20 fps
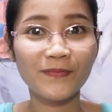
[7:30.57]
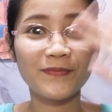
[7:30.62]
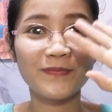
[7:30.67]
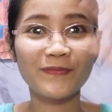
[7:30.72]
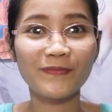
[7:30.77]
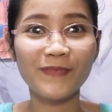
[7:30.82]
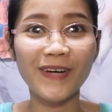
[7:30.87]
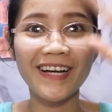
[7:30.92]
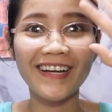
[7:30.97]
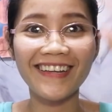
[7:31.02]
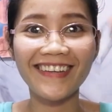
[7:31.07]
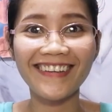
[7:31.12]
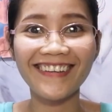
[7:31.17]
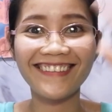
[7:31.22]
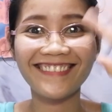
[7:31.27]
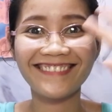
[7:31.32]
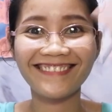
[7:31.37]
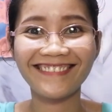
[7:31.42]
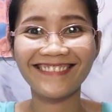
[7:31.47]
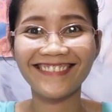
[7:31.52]
Bye!
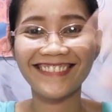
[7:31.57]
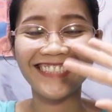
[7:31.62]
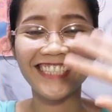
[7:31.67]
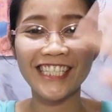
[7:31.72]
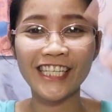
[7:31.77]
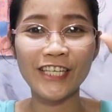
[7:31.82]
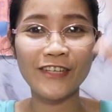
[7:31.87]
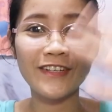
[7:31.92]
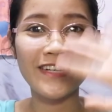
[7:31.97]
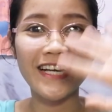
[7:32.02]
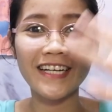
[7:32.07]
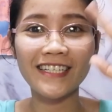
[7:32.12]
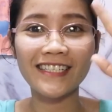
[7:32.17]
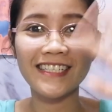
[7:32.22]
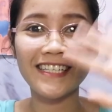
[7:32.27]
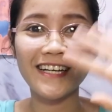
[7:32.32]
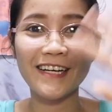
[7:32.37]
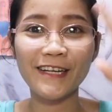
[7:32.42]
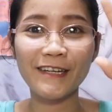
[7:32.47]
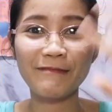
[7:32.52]
See you next
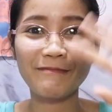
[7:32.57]
time!